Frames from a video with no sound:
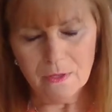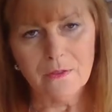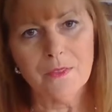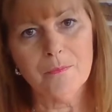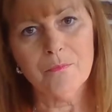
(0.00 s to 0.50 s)

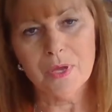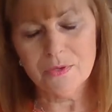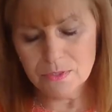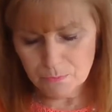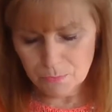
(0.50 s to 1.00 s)
"The
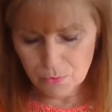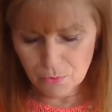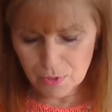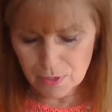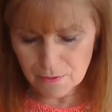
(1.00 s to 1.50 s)
most
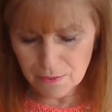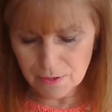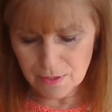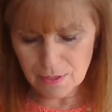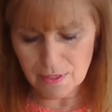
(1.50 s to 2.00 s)
important
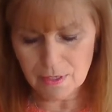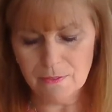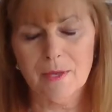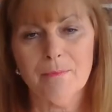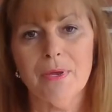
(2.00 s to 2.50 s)
thing
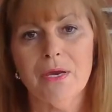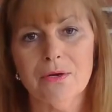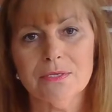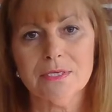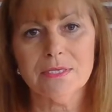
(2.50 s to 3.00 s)
that
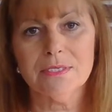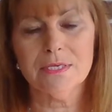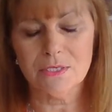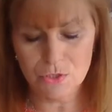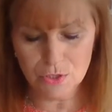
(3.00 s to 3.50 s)
parents can
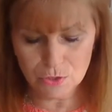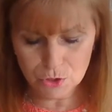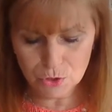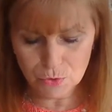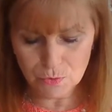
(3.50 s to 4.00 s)
teach their
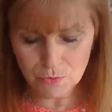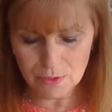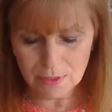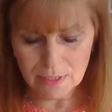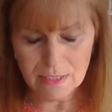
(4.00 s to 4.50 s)

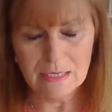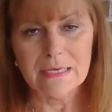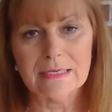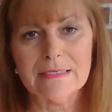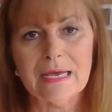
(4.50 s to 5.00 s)
children
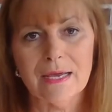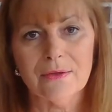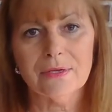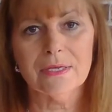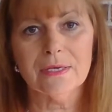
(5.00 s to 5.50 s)
is how
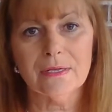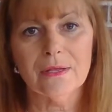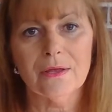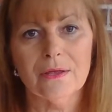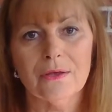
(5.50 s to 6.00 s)
to get
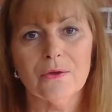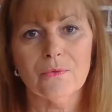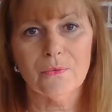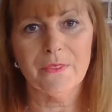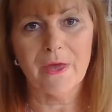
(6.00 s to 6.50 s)
along
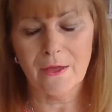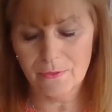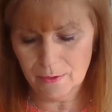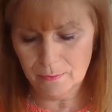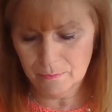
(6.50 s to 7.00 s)

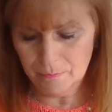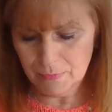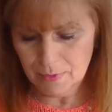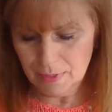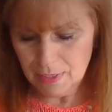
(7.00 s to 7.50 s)
without them."
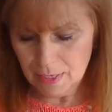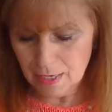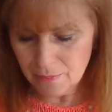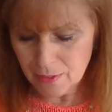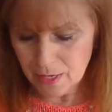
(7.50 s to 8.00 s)

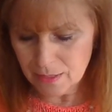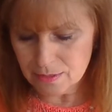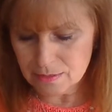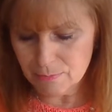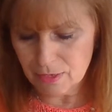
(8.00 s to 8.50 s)
And that
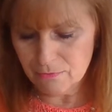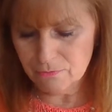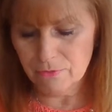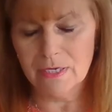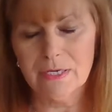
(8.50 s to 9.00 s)
is by
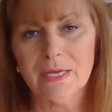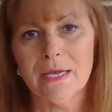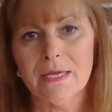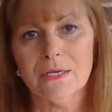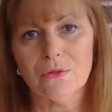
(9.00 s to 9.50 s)
Frank
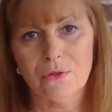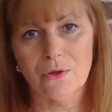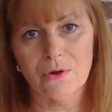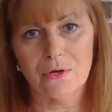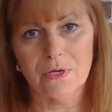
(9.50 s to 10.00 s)
A.
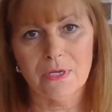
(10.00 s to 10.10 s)
Clark.